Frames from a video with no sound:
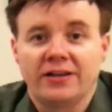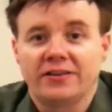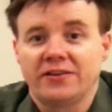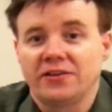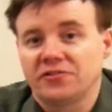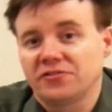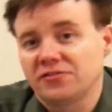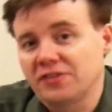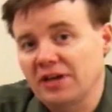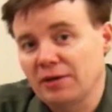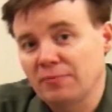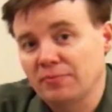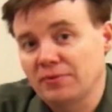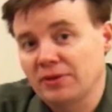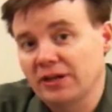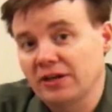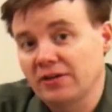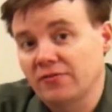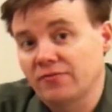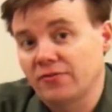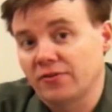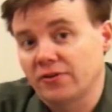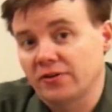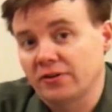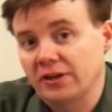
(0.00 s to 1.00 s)
The same
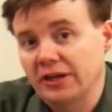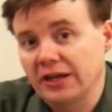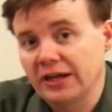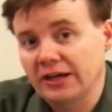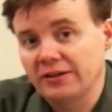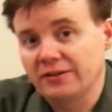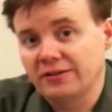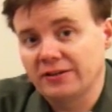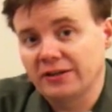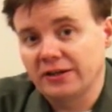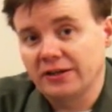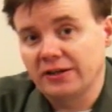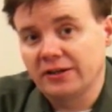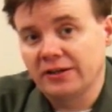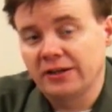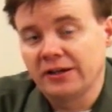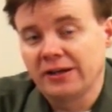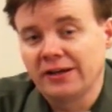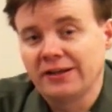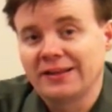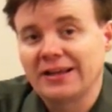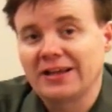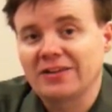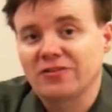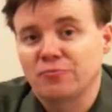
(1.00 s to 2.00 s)
thing for LinkedIn.
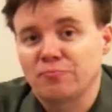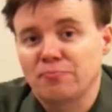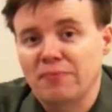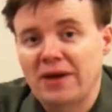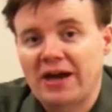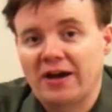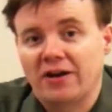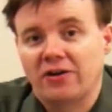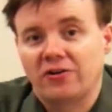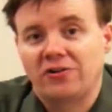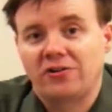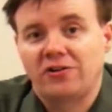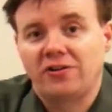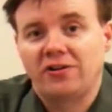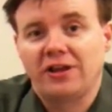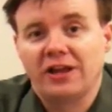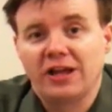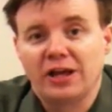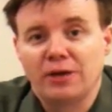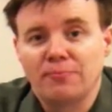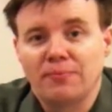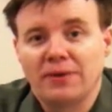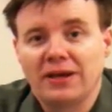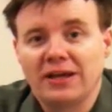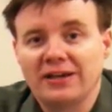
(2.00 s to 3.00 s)
That's Mackel,
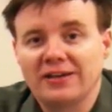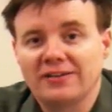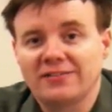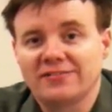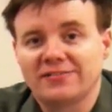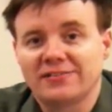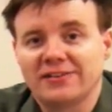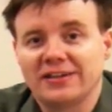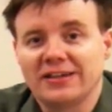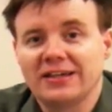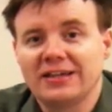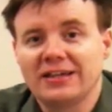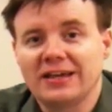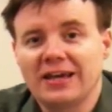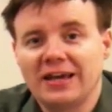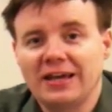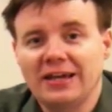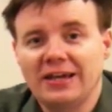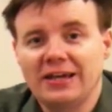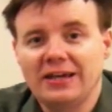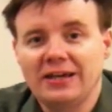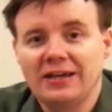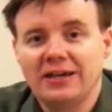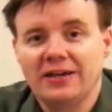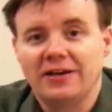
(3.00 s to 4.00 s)

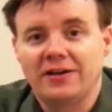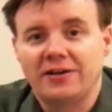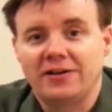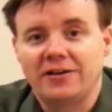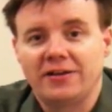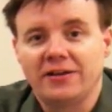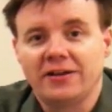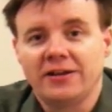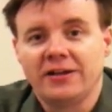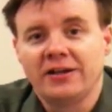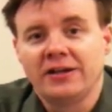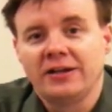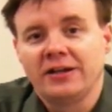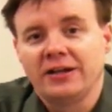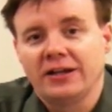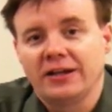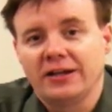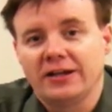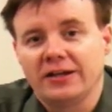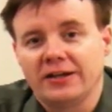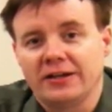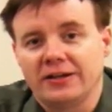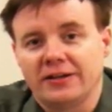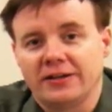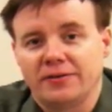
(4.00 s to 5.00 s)
M-A-C-K-E-L,
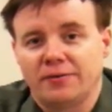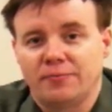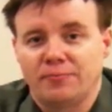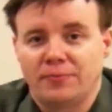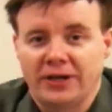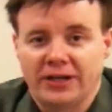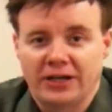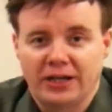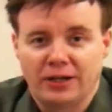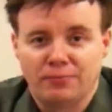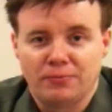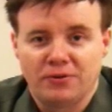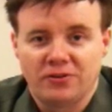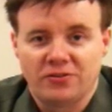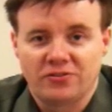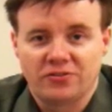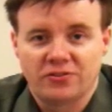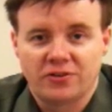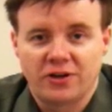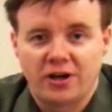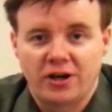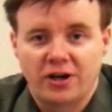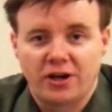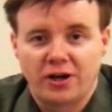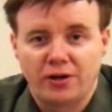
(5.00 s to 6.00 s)
and my name is
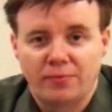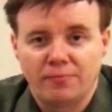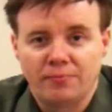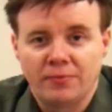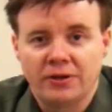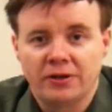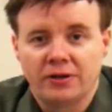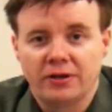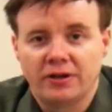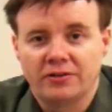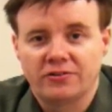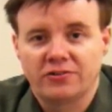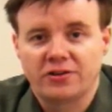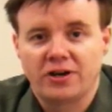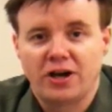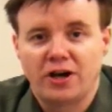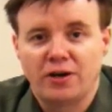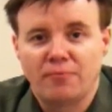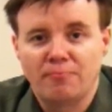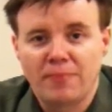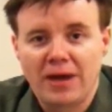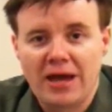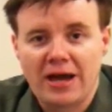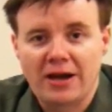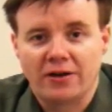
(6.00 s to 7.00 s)
Tom,
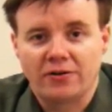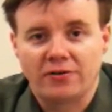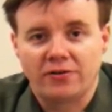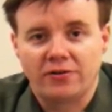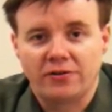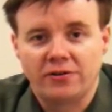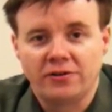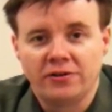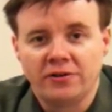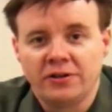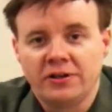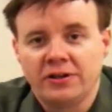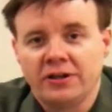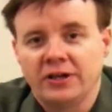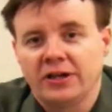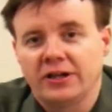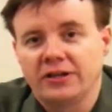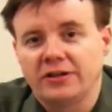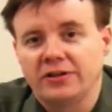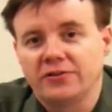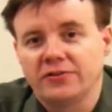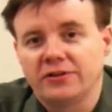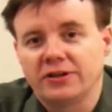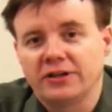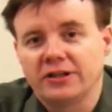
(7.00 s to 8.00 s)
Tom Mackel.
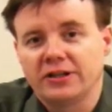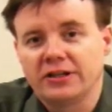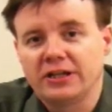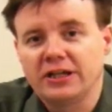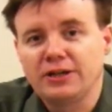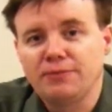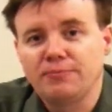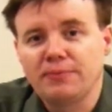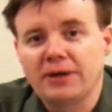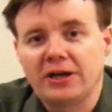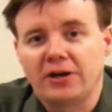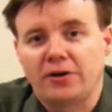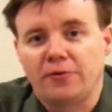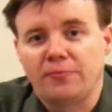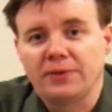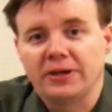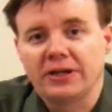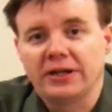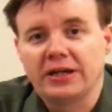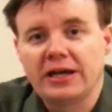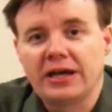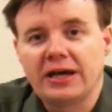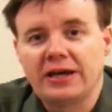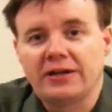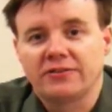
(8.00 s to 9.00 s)
And you can email
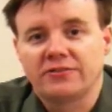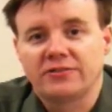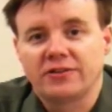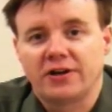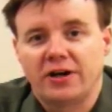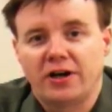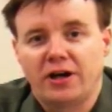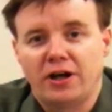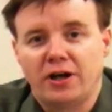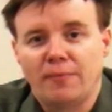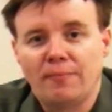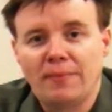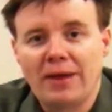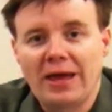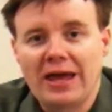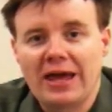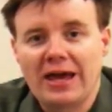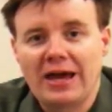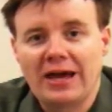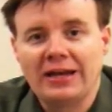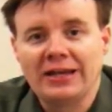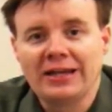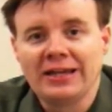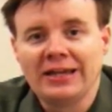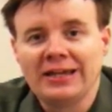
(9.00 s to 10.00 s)
me at
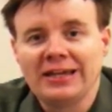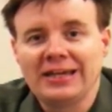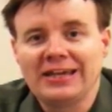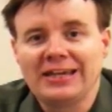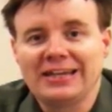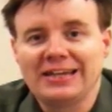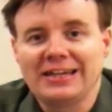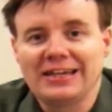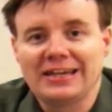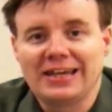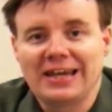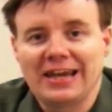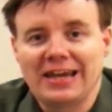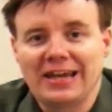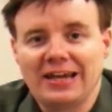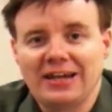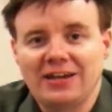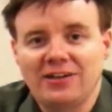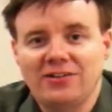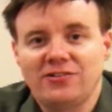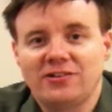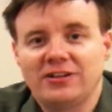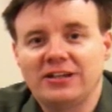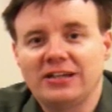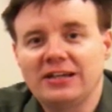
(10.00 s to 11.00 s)

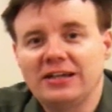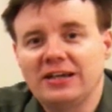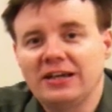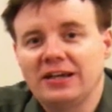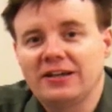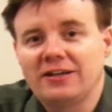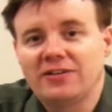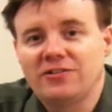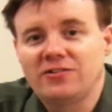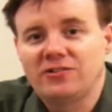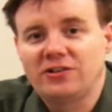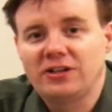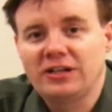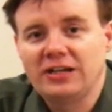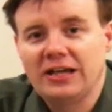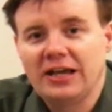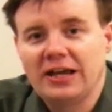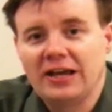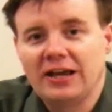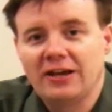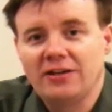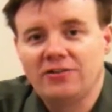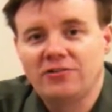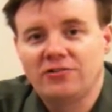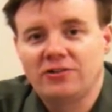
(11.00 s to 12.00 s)
tom@engage,
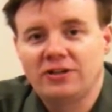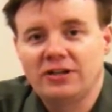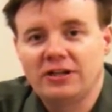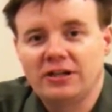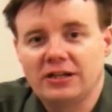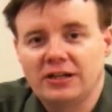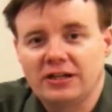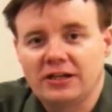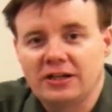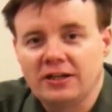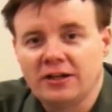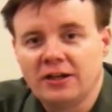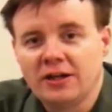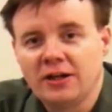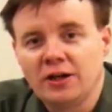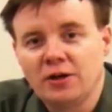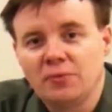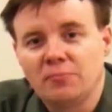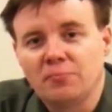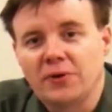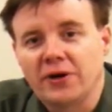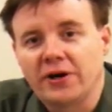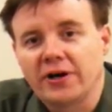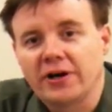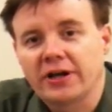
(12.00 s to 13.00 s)
E-N-G-A-G-E,
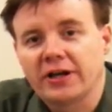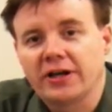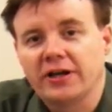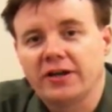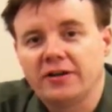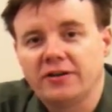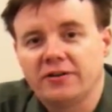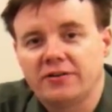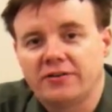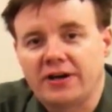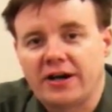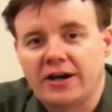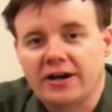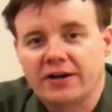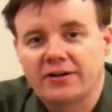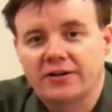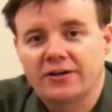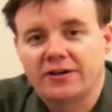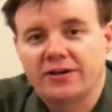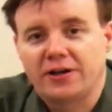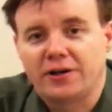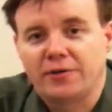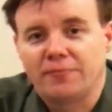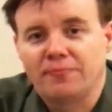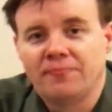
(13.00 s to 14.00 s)

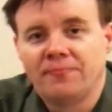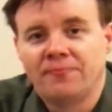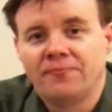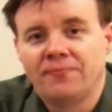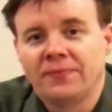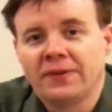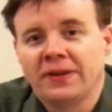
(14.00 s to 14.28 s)
market.com.